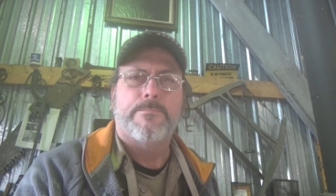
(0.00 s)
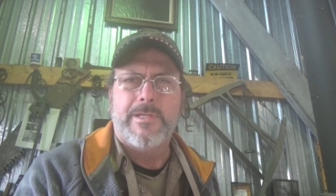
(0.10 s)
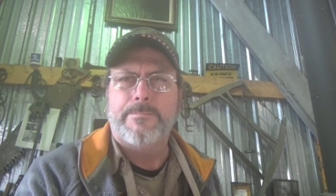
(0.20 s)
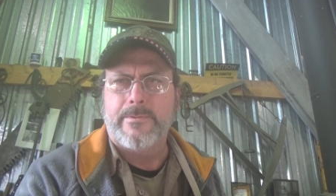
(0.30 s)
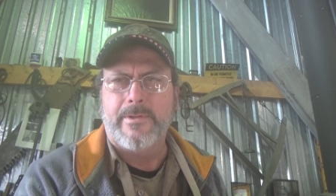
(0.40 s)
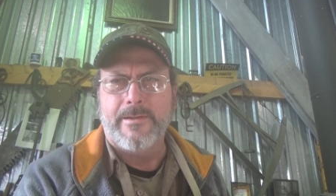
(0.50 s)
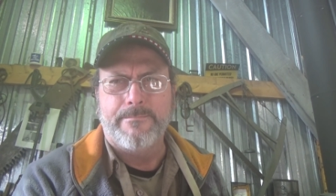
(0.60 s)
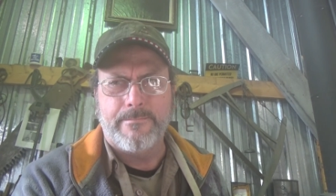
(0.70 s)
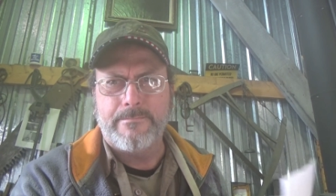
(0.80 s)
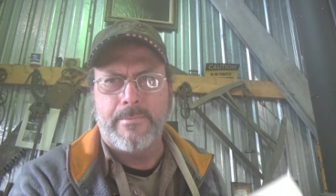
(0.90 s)
when people had
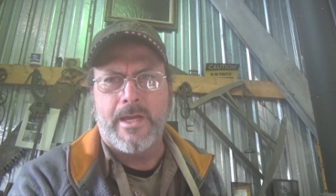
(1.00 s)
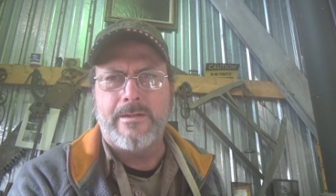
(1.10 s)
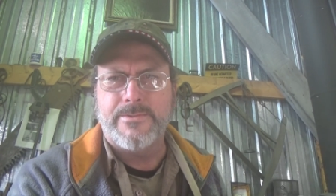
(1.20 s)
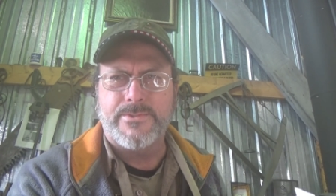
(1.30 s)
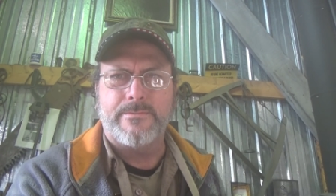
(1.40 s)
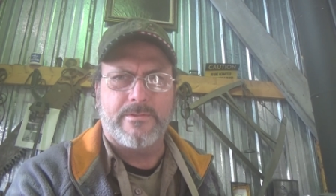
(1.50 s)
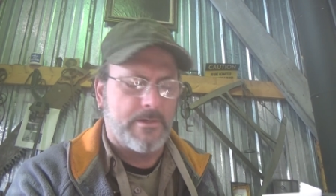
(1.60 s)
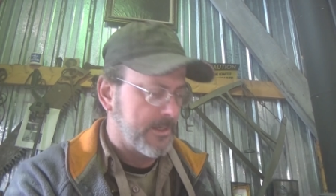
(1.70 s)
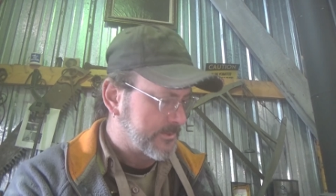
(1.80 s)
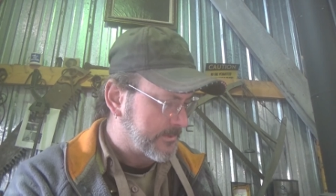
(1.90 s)
manners and
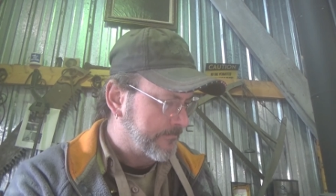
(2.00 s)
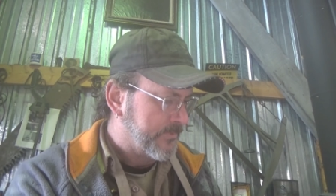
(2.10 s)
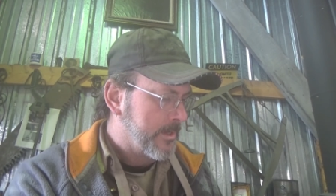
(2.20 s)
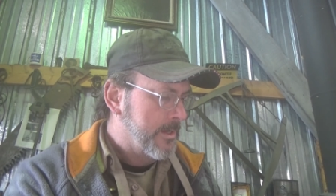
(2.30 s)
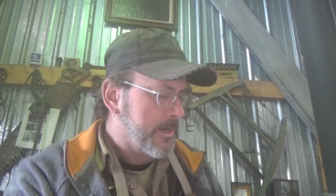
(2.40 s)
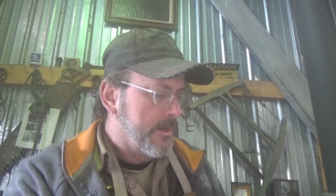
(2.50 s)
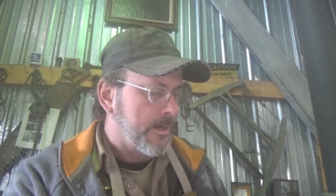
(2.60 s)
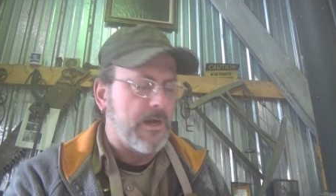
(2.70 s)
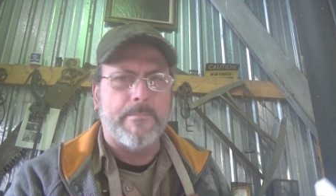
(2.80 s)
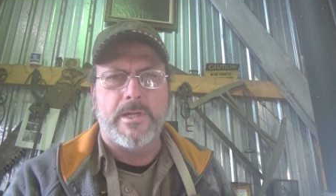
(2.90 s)
thoughts.
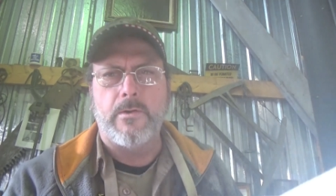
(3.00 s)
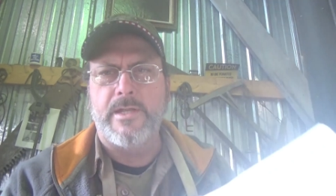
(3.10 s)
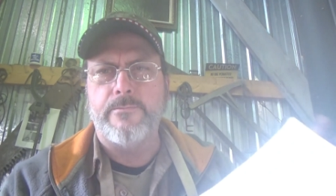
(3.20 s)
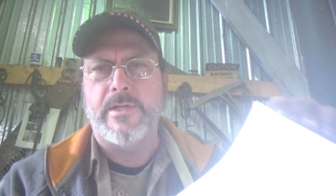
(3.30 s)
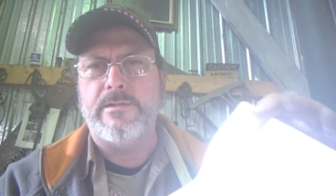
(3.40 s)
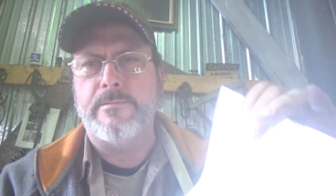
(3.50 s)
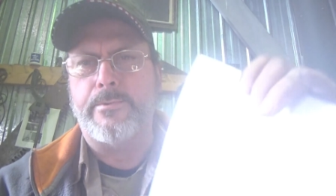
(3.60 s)
I'm going to go ahead and read you the